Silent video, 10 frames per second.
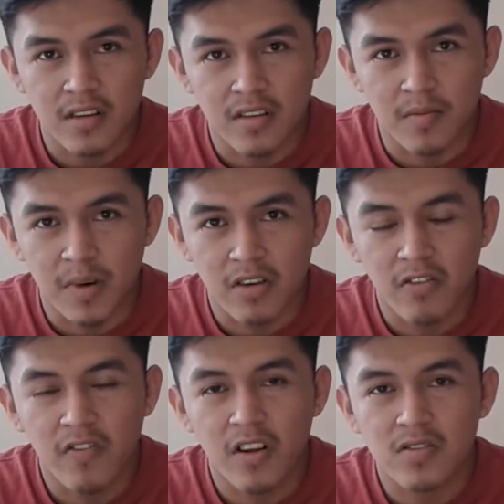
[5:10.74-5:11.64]
The
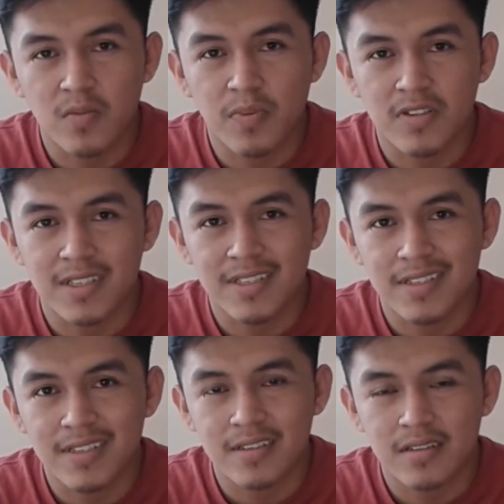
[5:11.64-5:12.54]
mangrove also
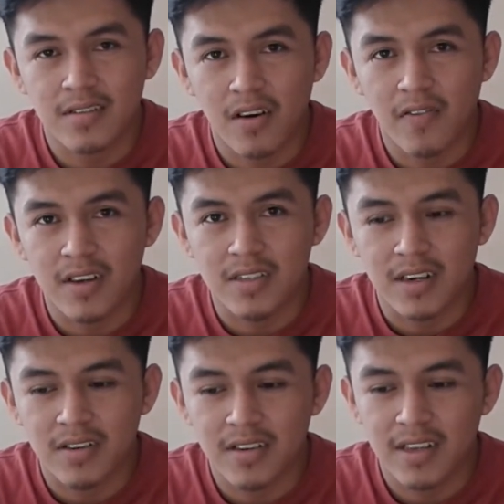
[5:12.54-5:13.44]
possesses tough and
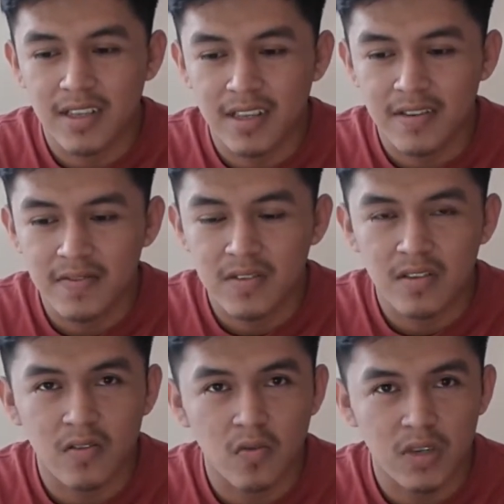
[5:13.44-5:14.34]
succulent leaves,
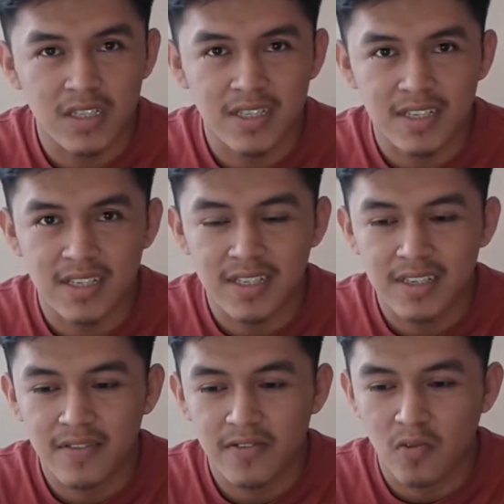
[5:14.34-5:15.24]
which is
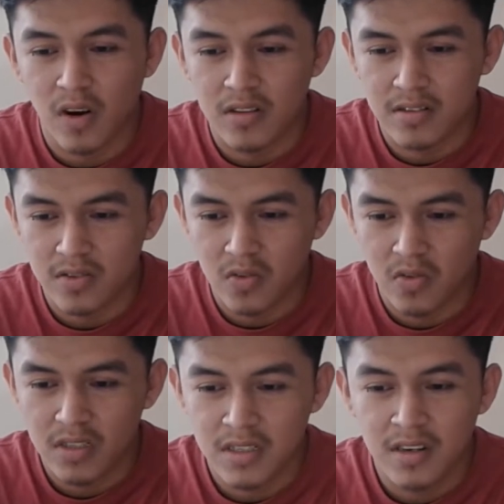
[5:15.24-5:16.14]
essential for water
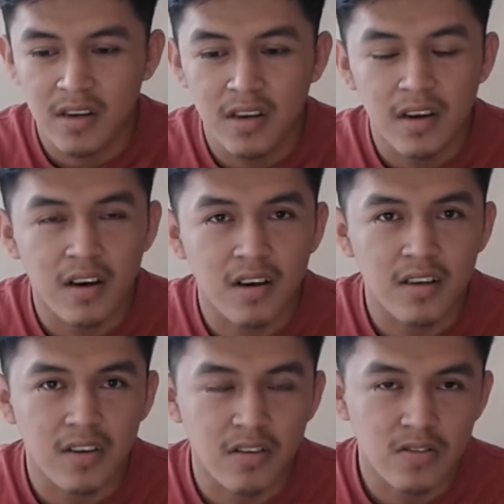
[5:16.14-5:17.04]
storage.
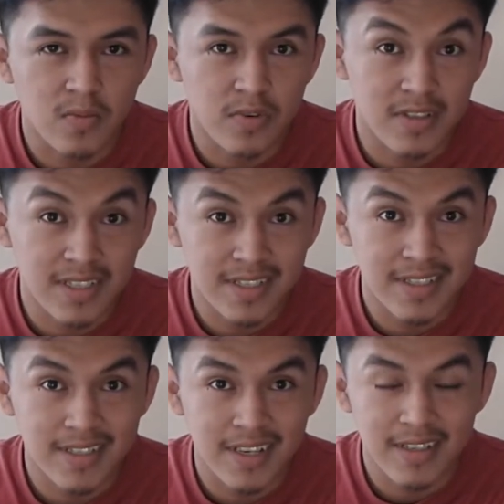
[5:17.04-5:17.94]
It also
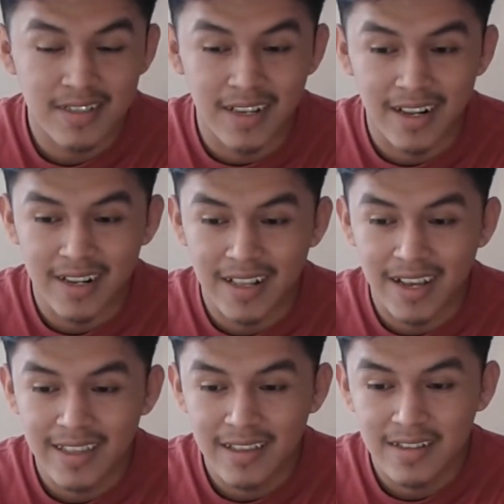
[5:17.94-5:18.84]
possesses salt
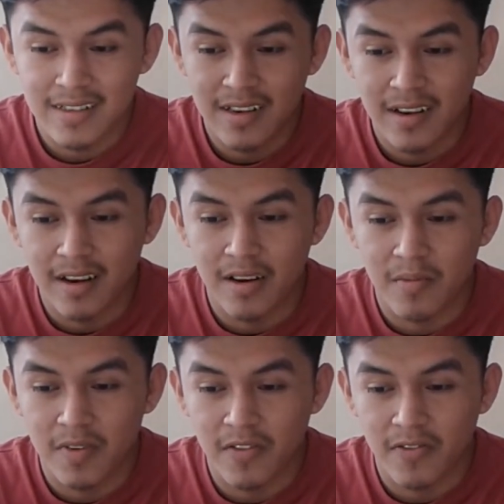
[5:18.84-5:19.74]
glands
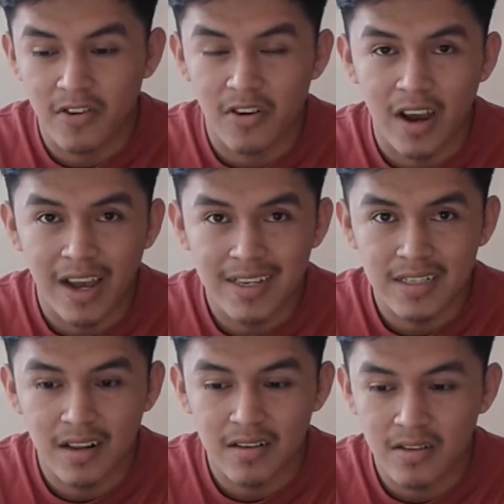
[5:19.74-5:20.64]
for high
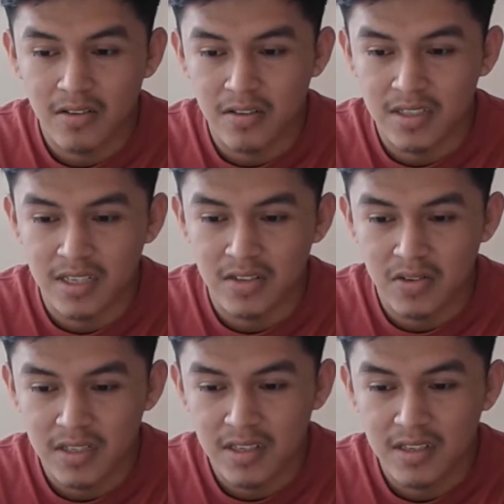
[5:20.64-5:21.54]
salt
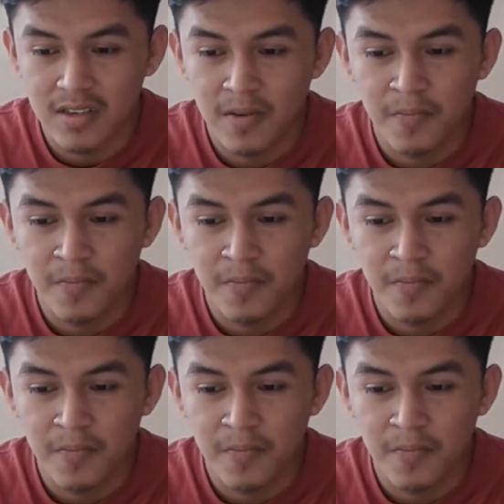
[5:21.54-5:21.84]
concentrations.